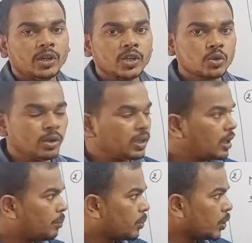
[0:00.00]
Yes, student.
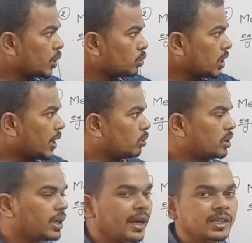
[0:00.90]
The produced
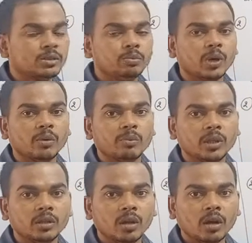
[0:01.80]
hydrogen gas burn
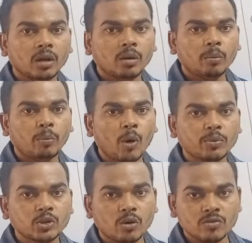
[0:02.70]
with the
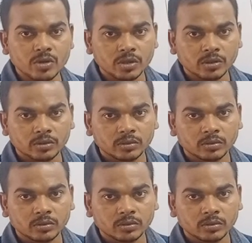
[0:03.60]
pop sound.